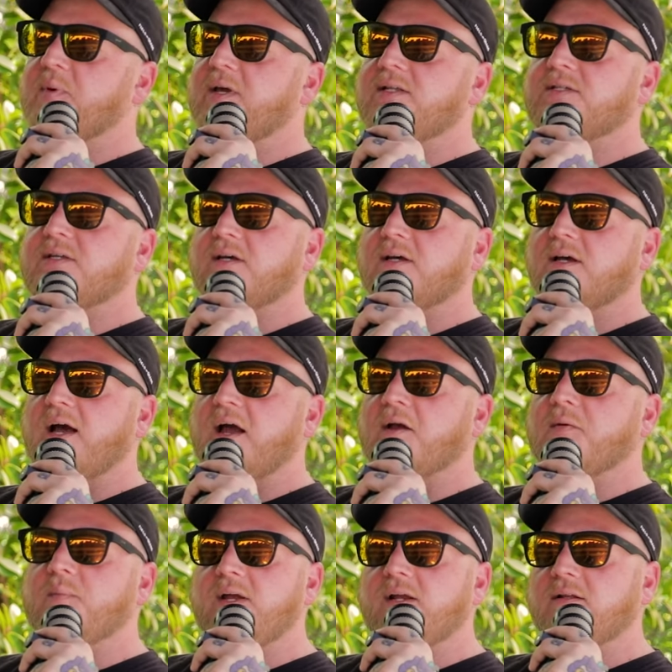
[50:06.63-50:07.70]
pizza, I
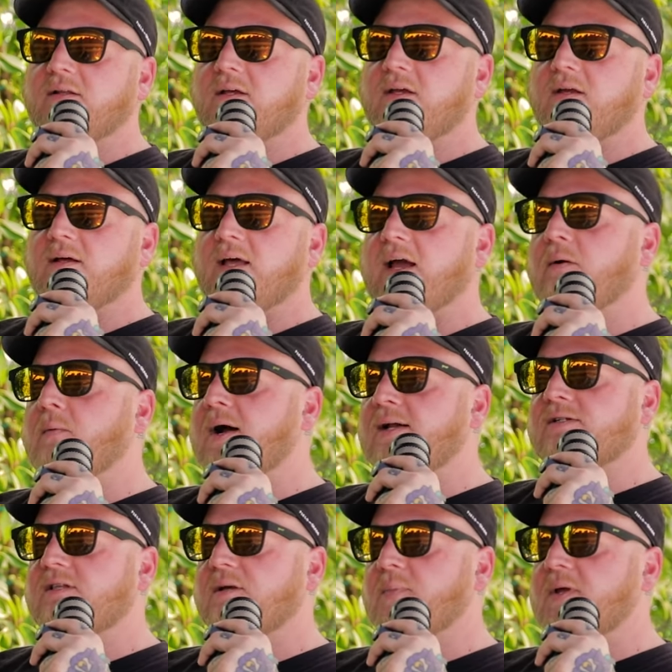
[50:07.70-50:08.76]
immediately like I
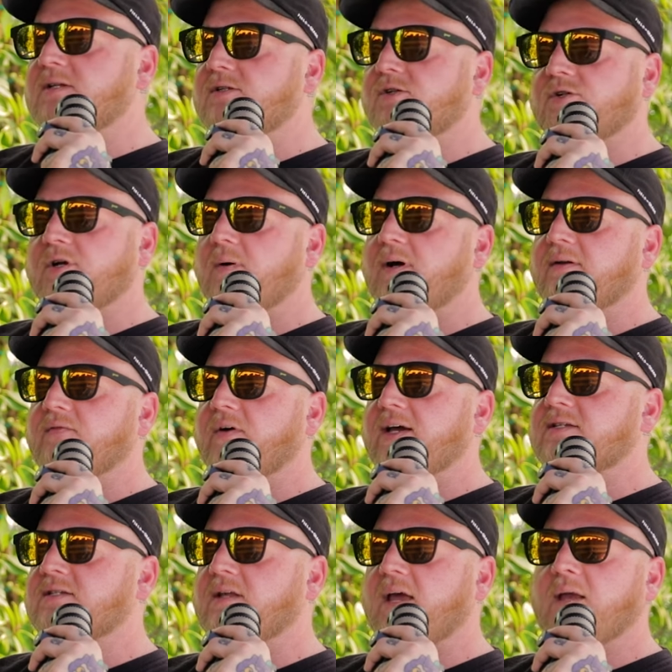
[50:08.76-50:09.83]
watched the pizza show on
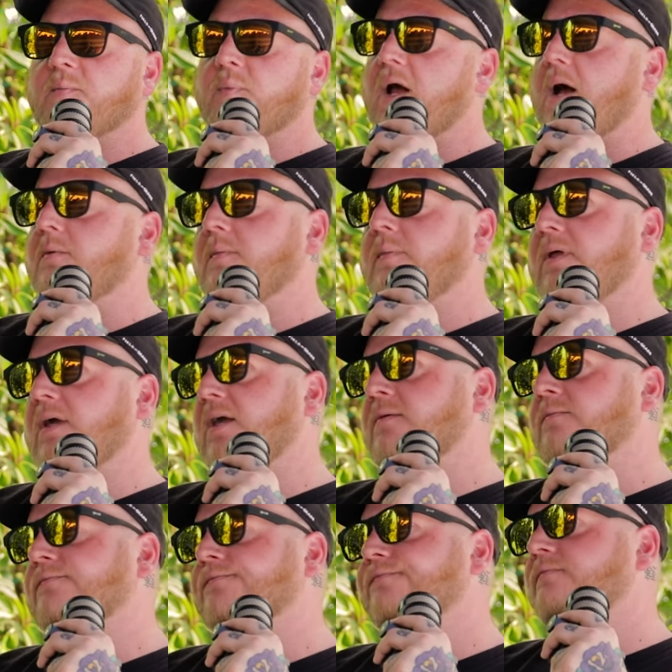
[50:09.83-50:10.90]
Vice like
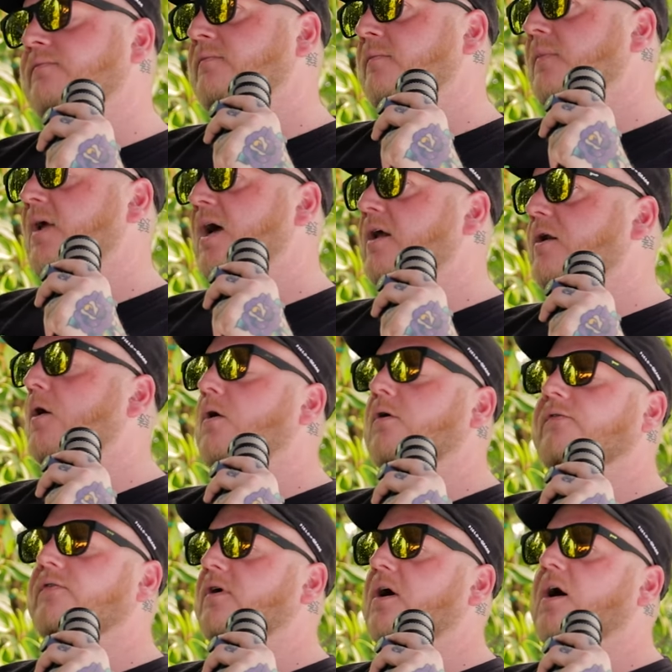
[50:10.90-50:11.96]
probably I don't know
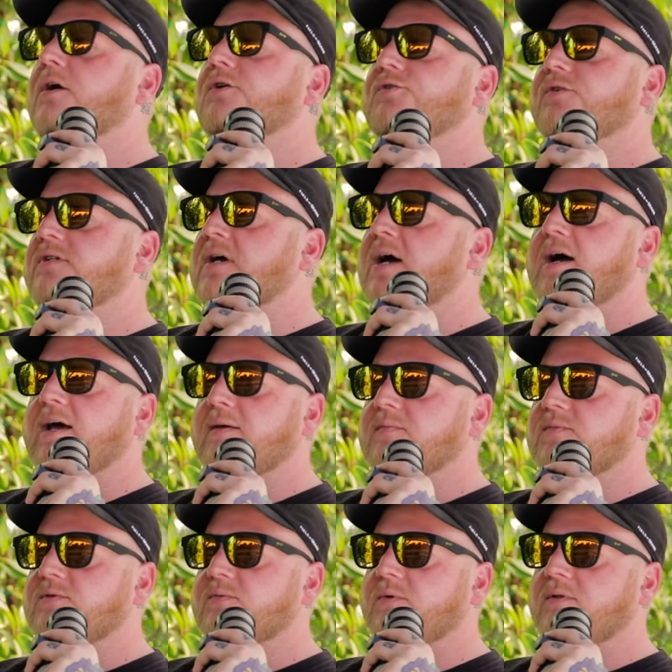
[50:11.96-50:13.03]
over a hundred
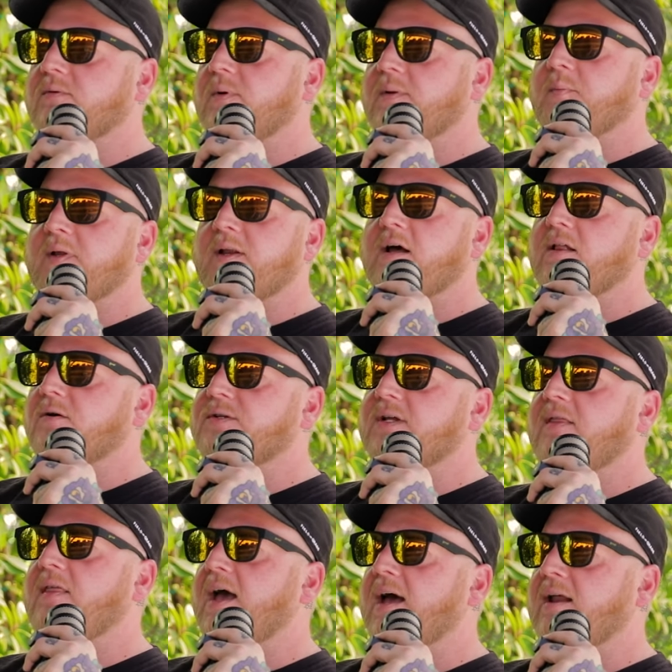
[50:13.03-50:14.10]
times with, when Pinello
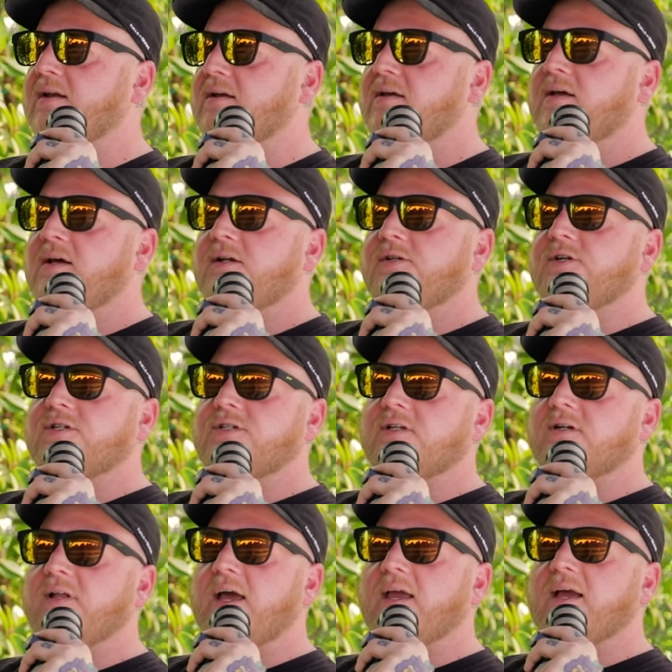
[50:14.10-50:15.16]
did that just
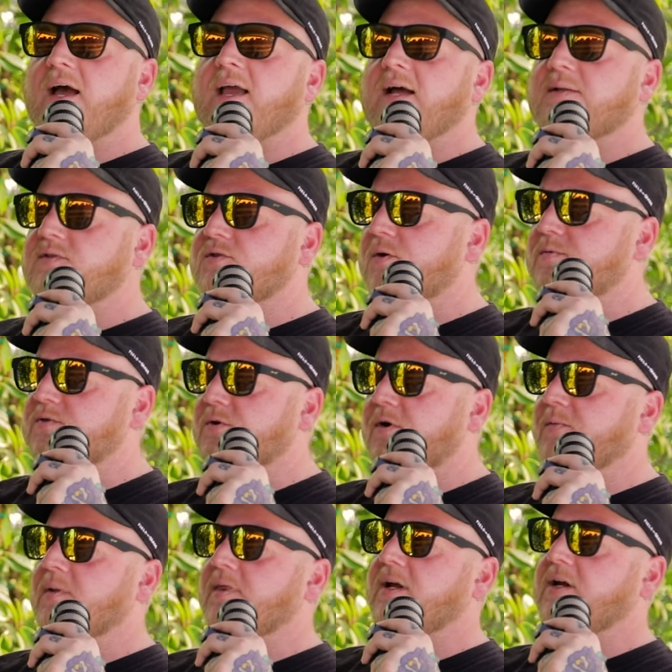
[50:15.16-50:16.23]
to like I got so
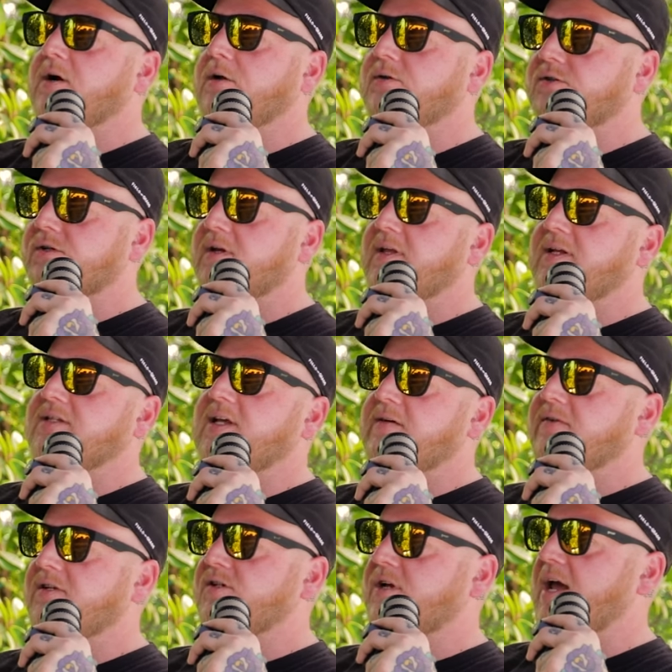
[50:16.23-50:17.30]
absorbed in the culture. And then
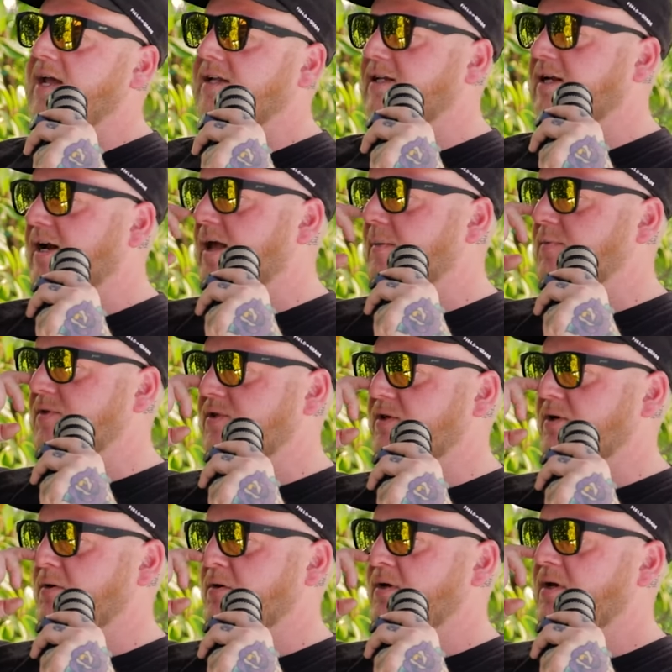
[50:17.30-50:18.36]
David Chang did an
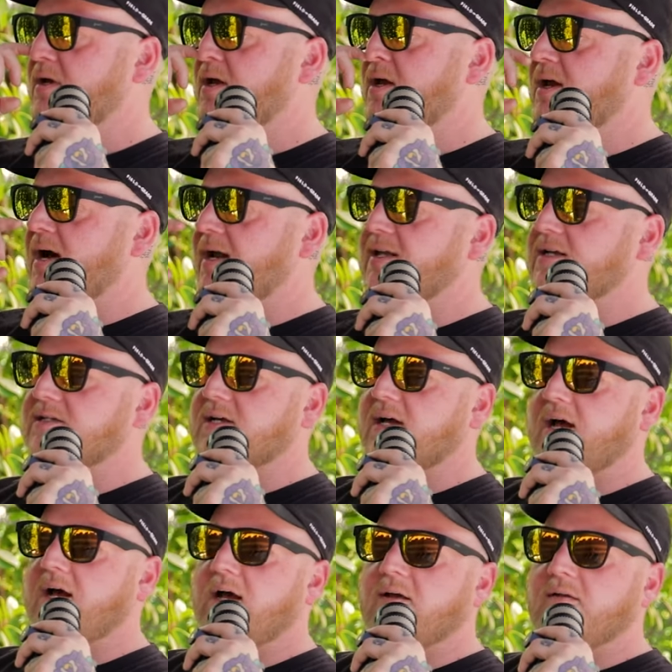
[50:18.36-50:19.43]
episode on his
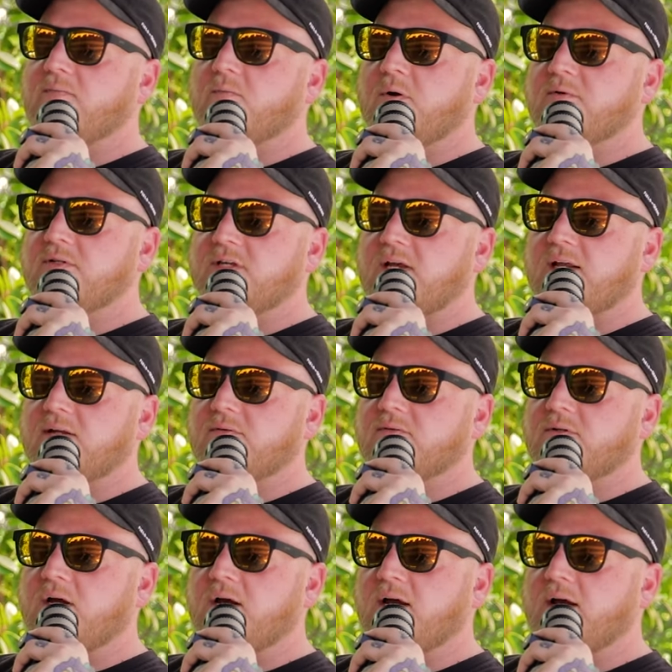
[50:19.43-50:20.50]
uh what was that
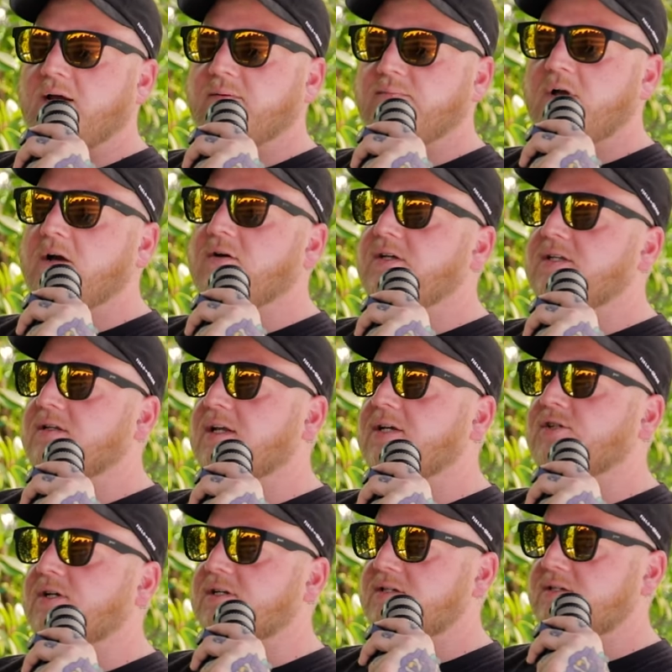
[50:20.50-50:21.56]
uh ugly
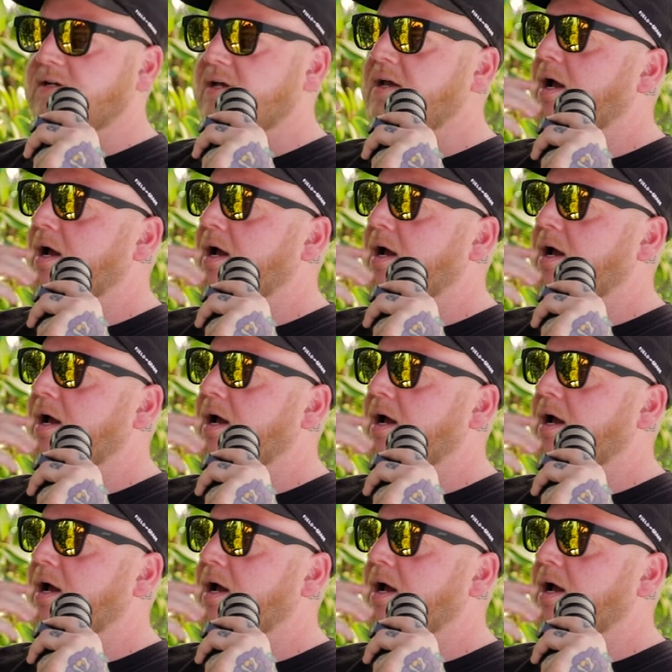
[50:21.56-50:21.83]
delicious